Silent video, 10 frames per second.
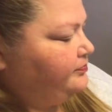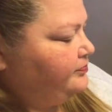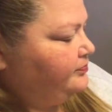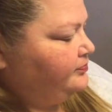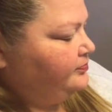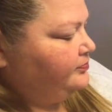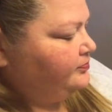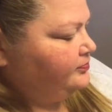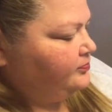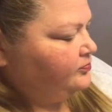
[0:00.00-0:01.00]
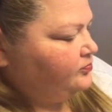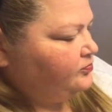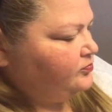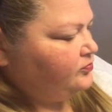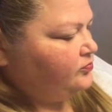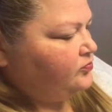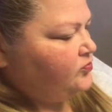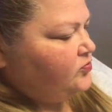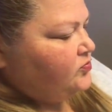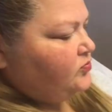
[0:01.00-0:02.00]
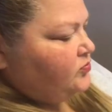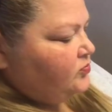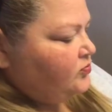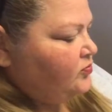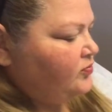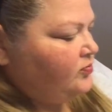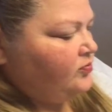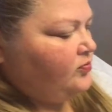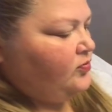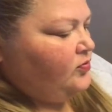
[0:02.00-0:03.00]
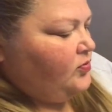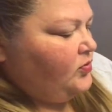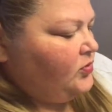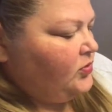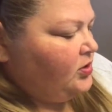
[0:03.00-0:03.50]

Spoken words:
No one is speaking in this clip.